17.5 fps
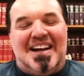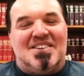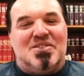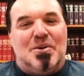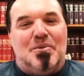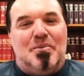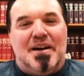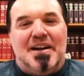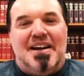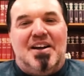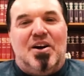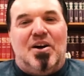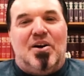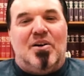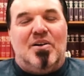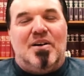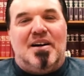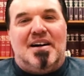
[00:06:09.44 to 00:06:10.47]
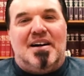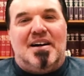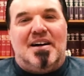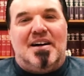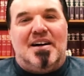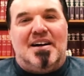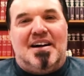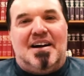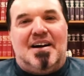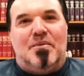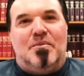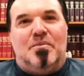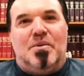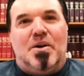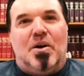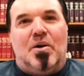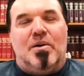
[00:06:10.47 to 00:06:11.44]
So
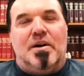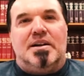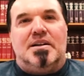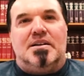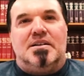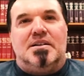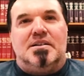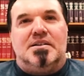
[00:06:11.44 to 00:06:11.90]
going